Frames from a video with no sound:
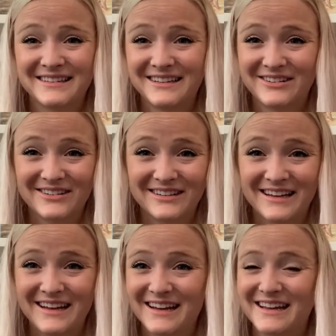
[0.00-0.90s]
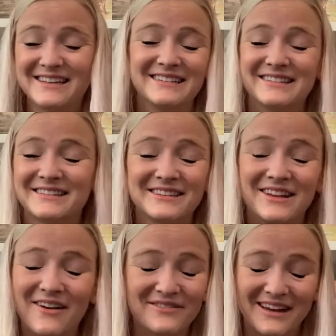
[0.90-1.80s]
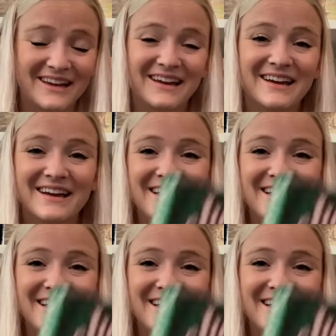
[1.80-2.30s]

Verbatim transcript: literally love it.